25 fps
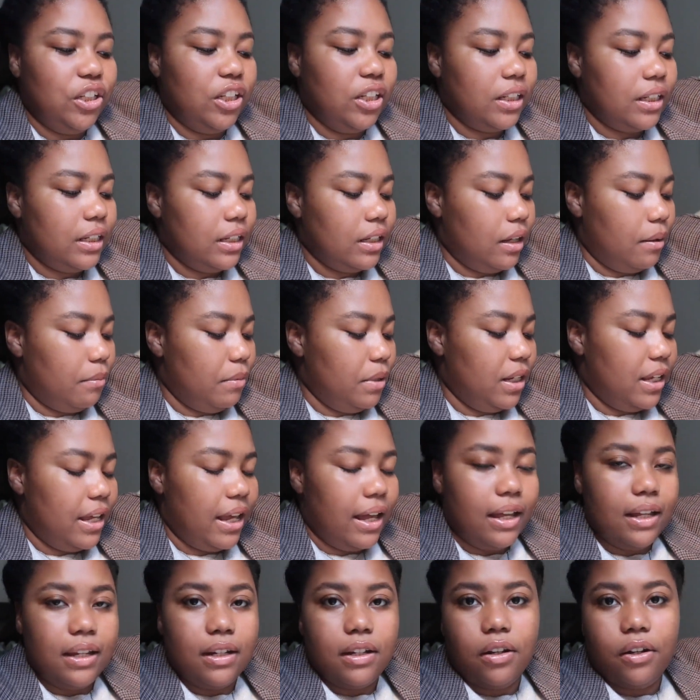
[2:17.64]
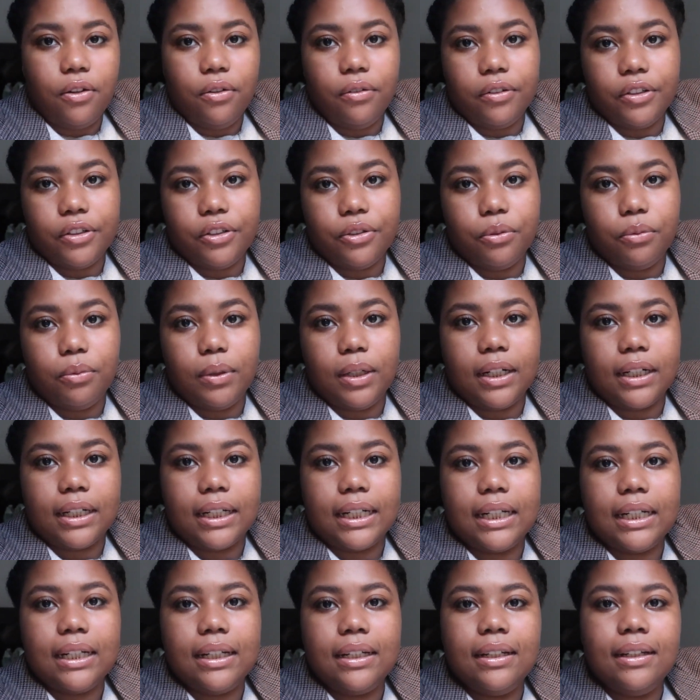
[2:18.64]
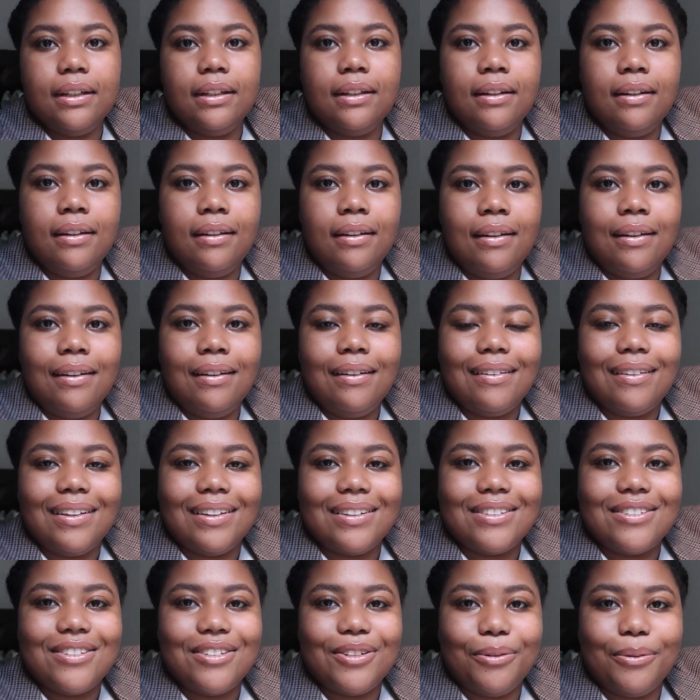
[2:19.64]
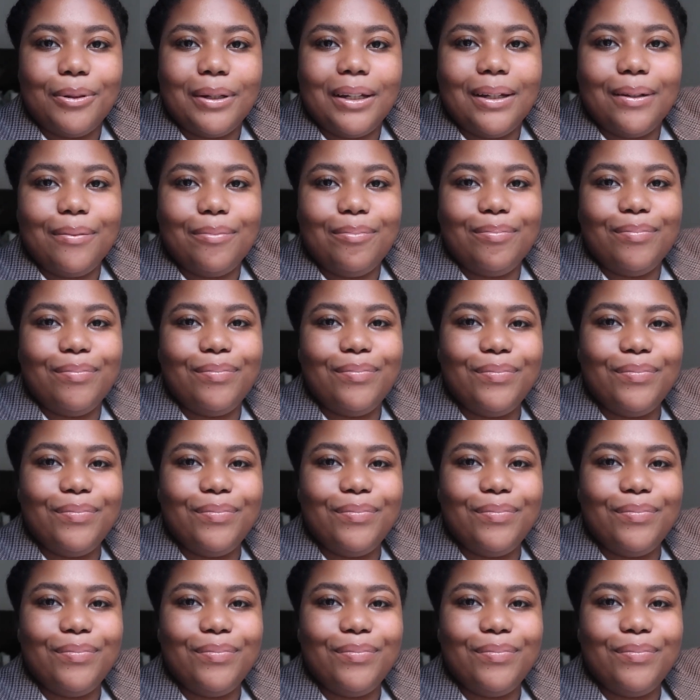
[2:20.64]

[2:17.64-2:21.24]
look, I'm gonna head over to work. Let's do it.